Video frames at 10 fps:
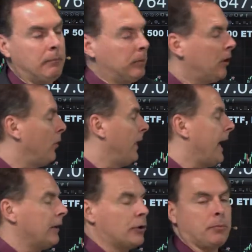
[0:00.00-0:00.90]
Below
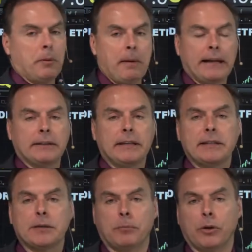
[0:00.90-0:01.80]
that, you're going to be back to
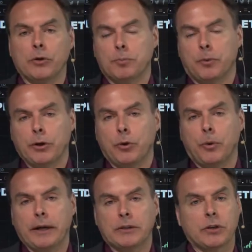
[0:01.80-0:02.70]
December lows pretty
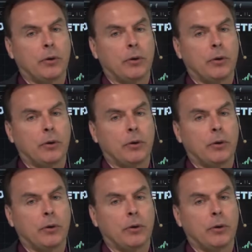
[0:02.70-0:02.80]
quick.